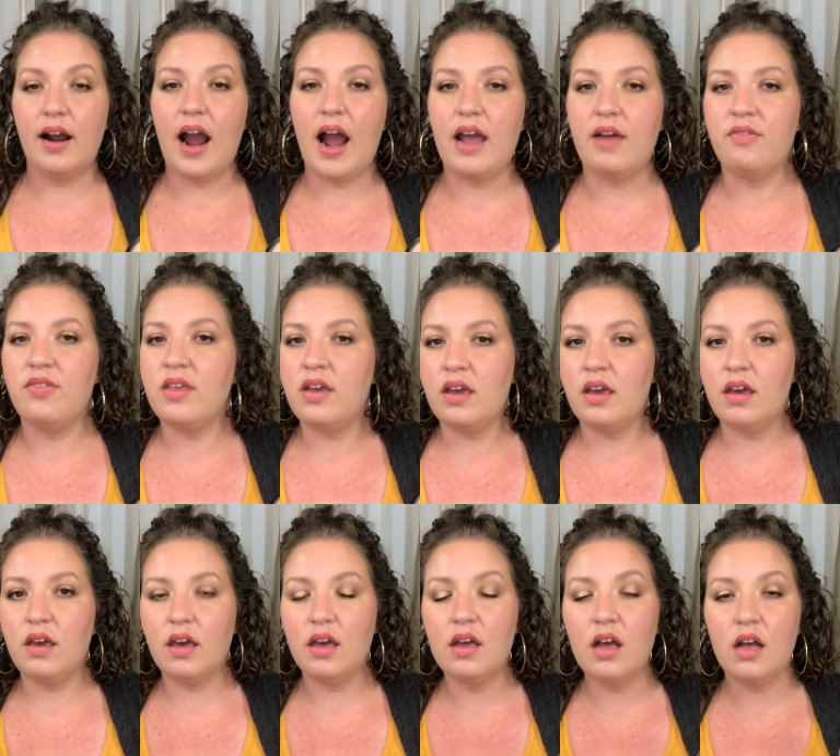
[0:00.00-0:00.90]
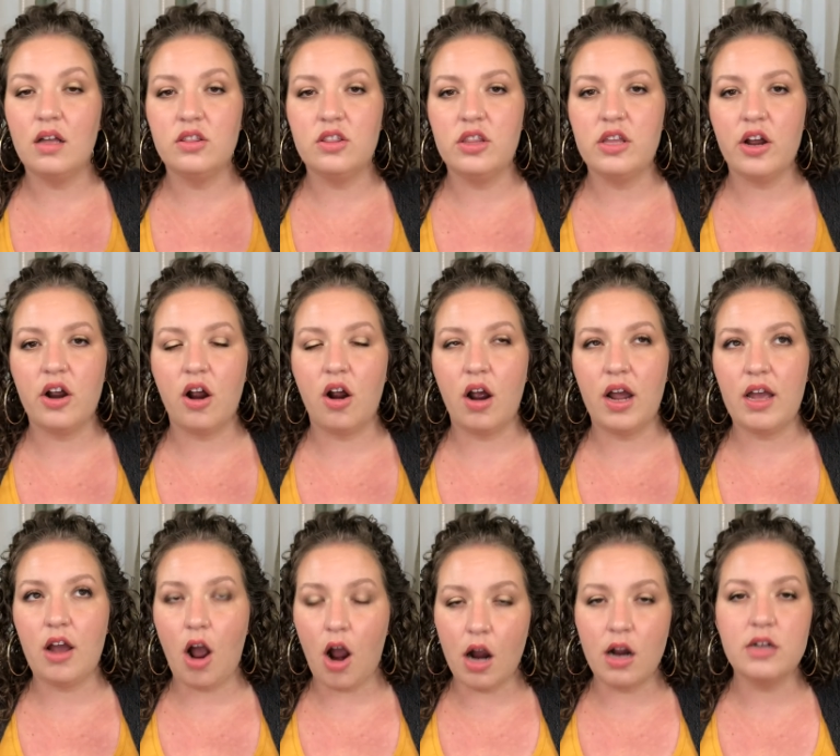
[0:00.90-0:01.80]
I think there
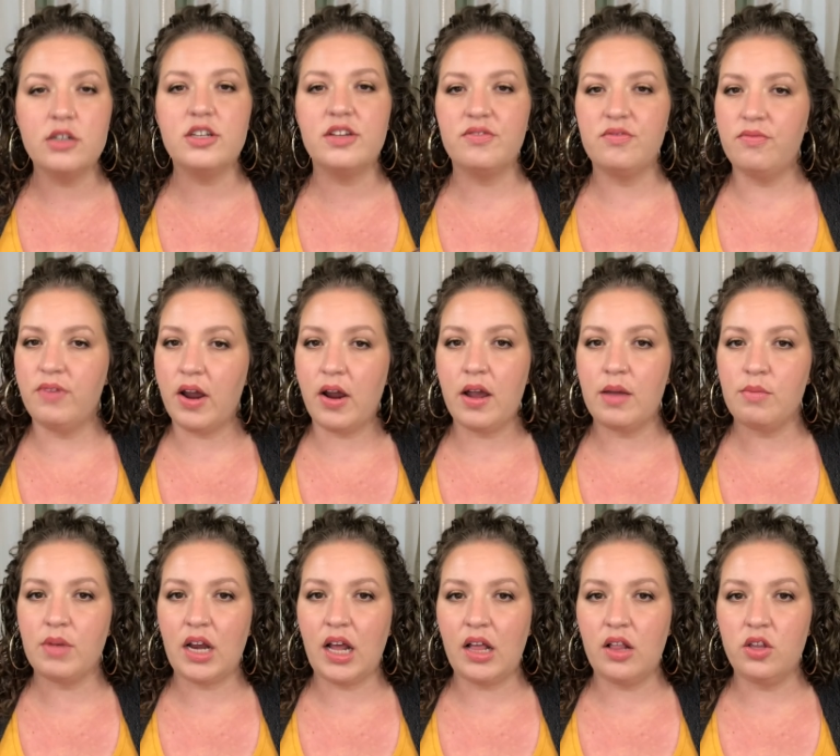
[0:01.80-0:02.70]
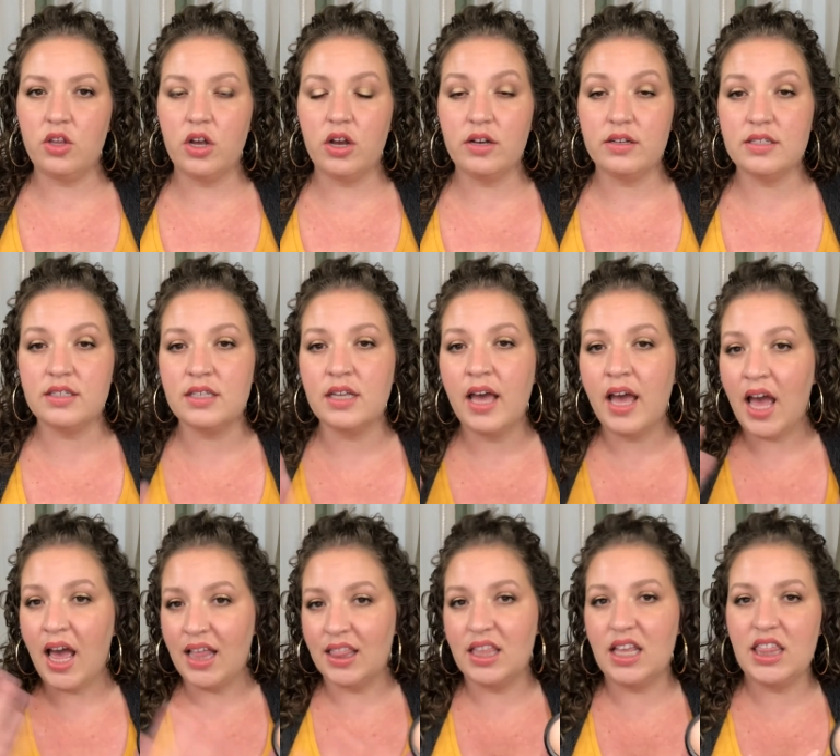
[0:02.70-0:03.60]
aren't very many looks
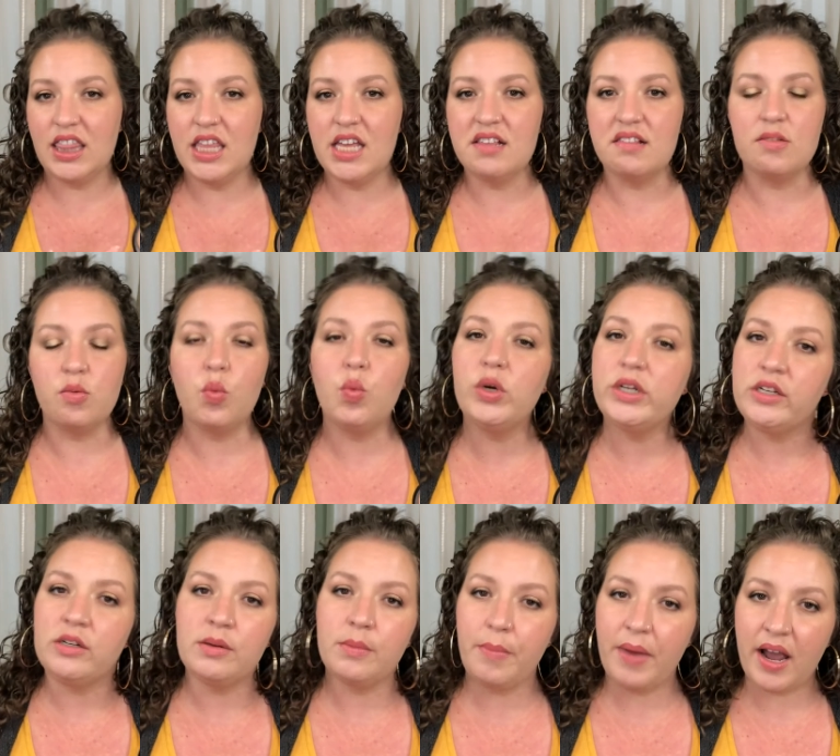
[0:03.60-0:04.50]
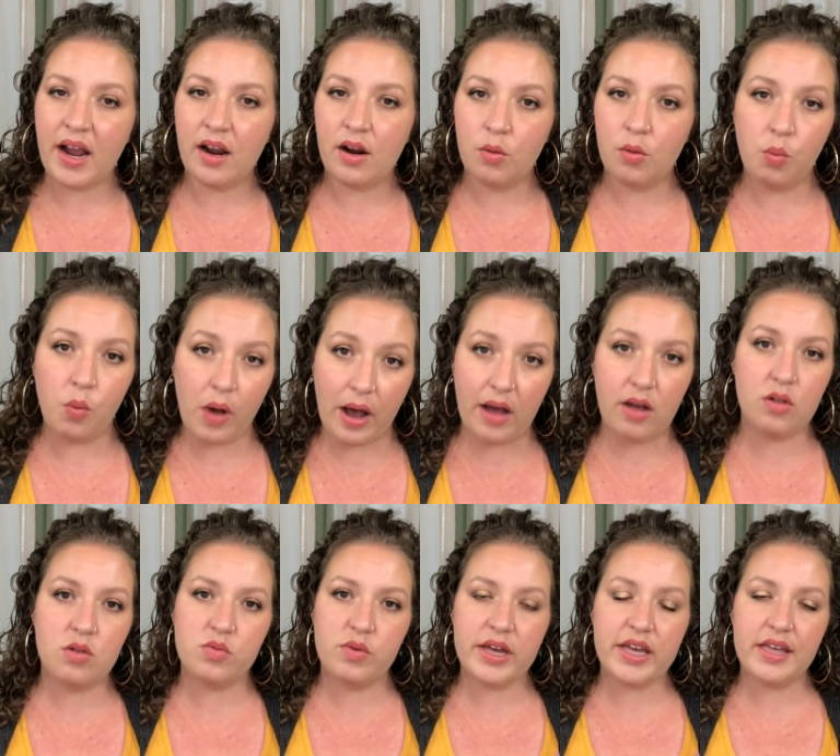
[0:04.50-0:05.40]
that this wouldn't pair well
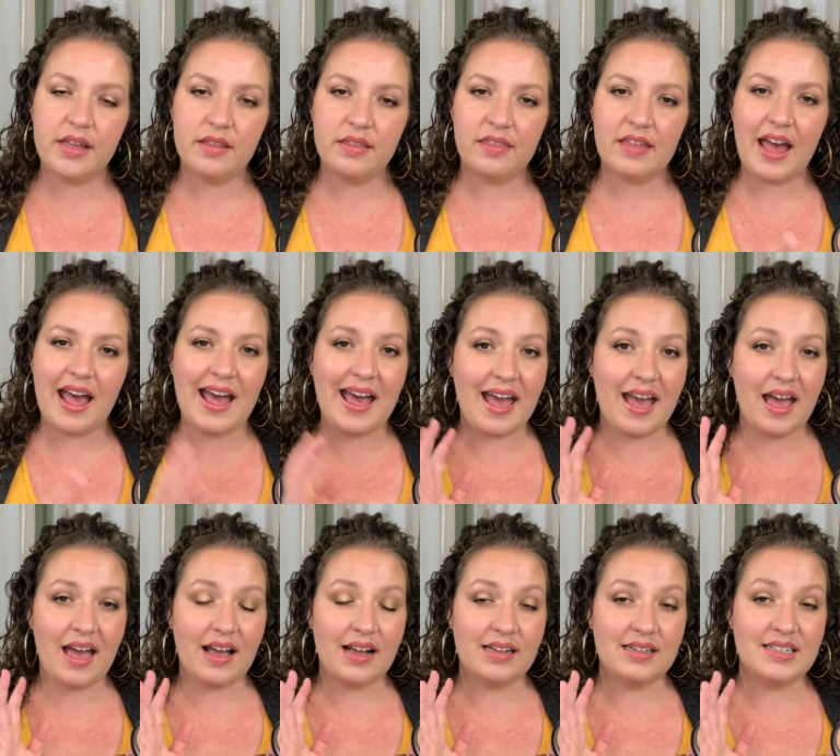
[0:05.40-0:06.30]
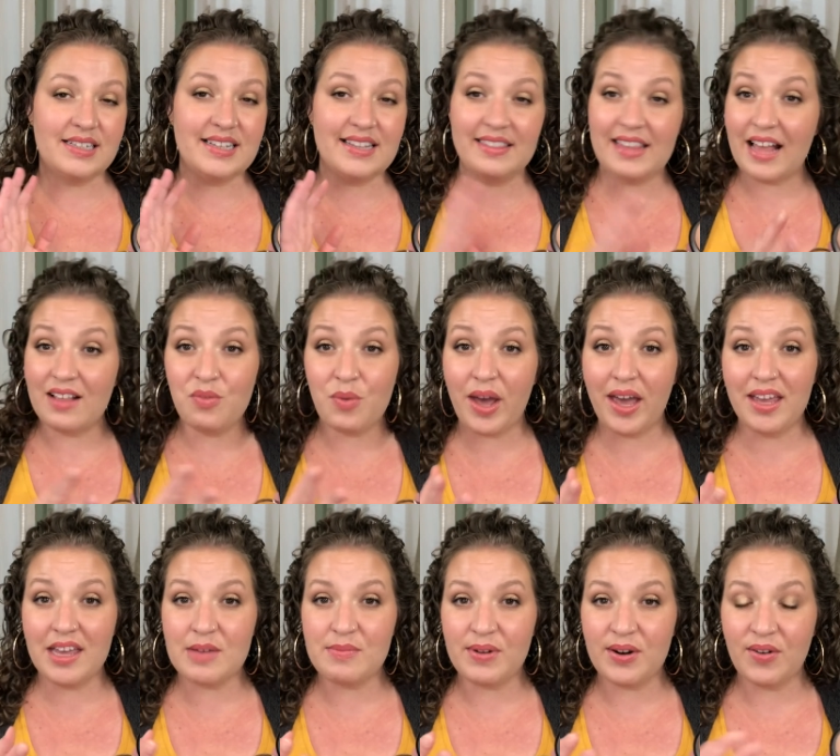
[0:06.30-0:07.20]
with, and that's why I
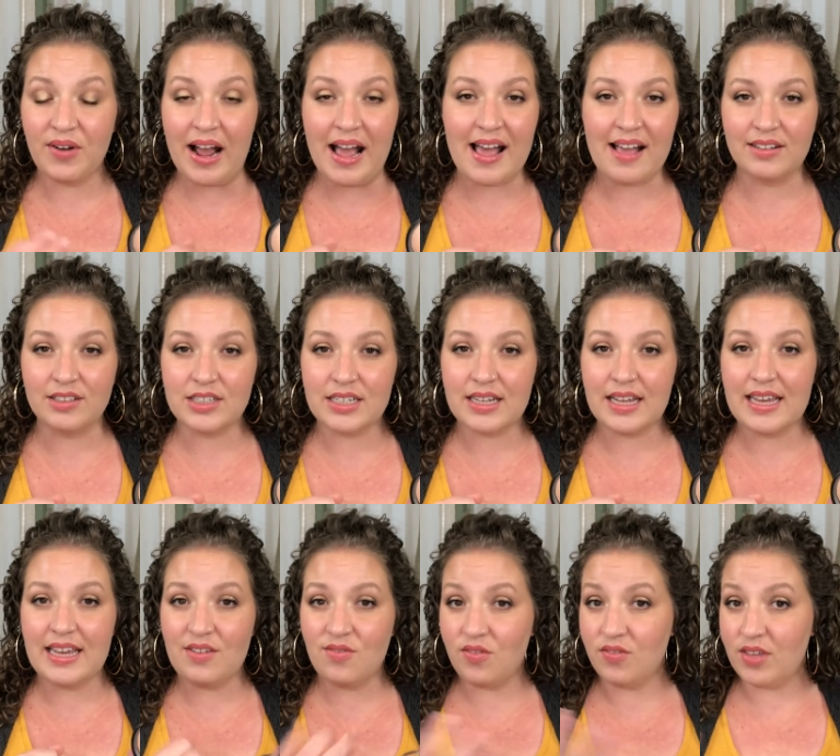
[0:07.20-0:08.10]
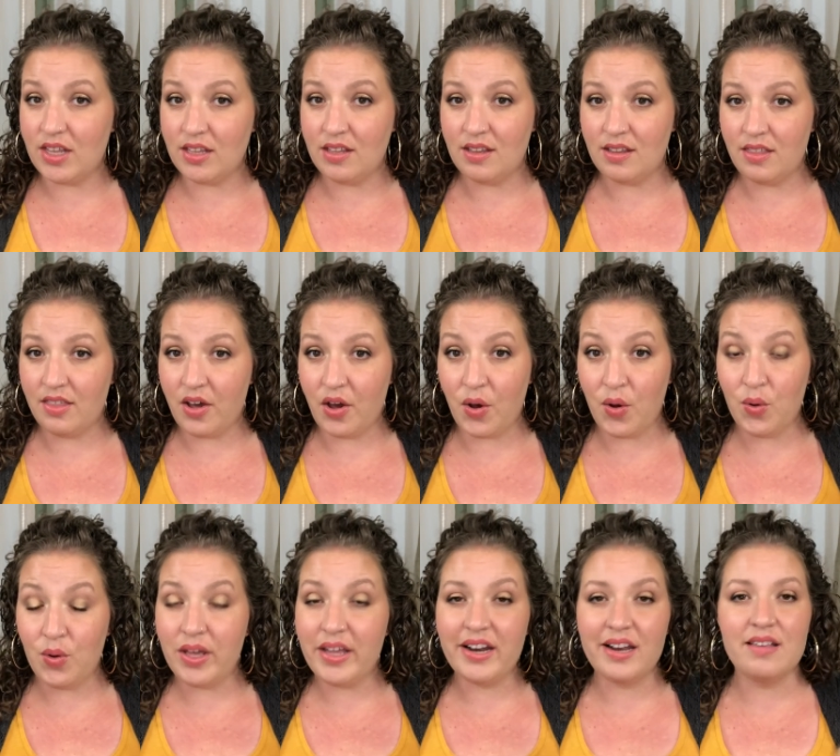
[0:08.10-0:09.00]
keep it around, even though
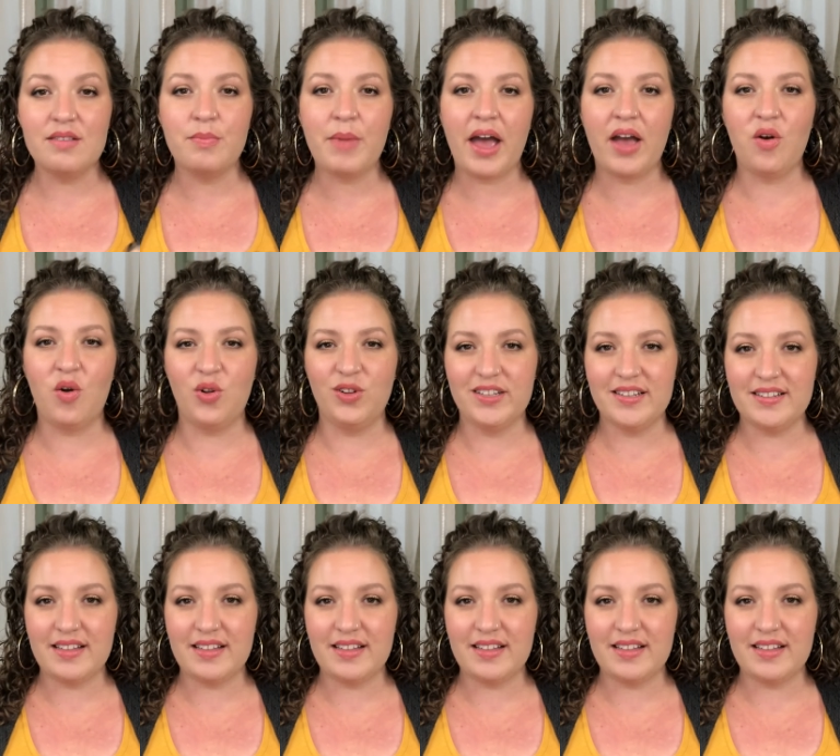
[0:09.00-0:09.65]
it is my oldest